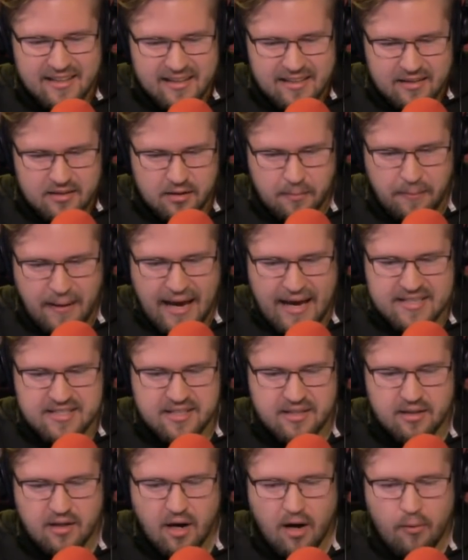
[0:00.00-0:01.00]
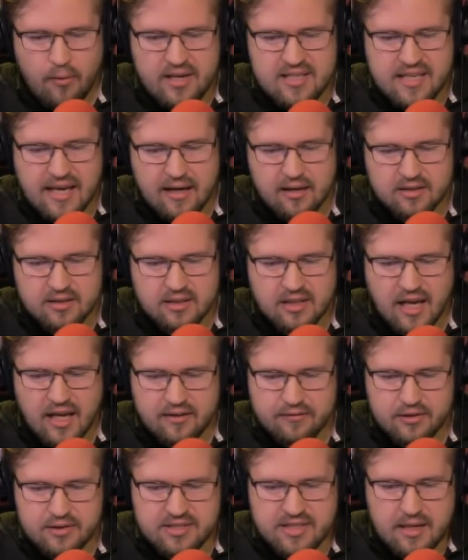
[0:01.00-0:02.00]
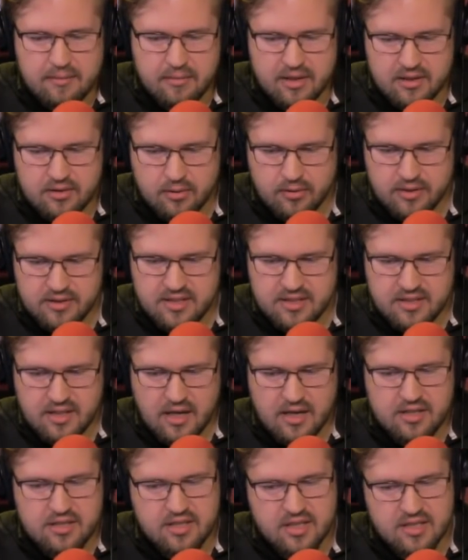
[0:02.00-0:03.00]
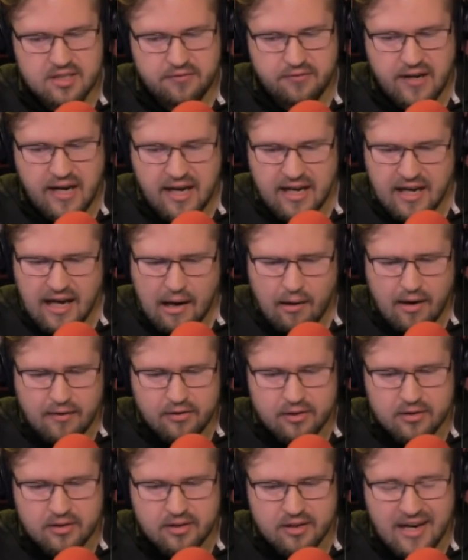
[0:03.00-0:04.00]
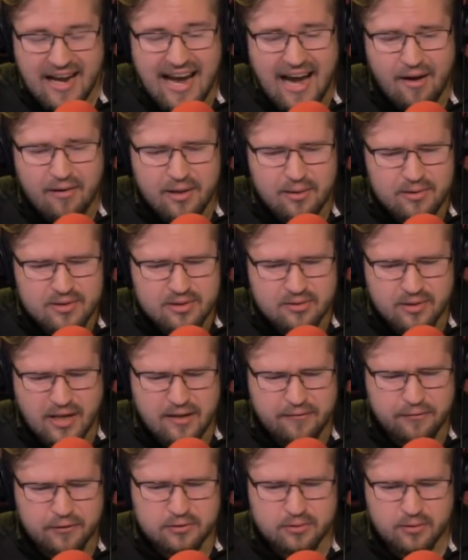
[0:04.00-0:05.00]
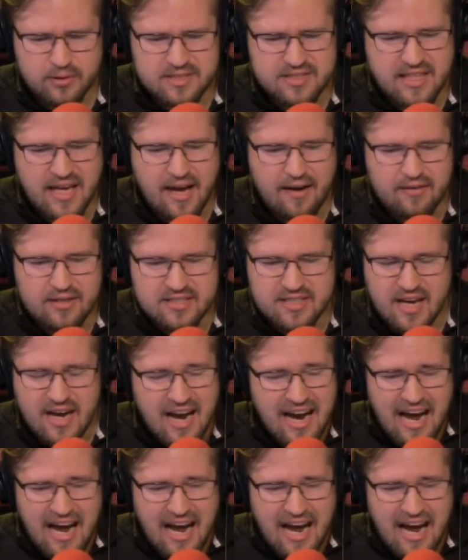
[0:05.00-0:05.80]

In the past, he had always held a lot of resentment towards his unjust fate. However, now he was grateful towards the heavens.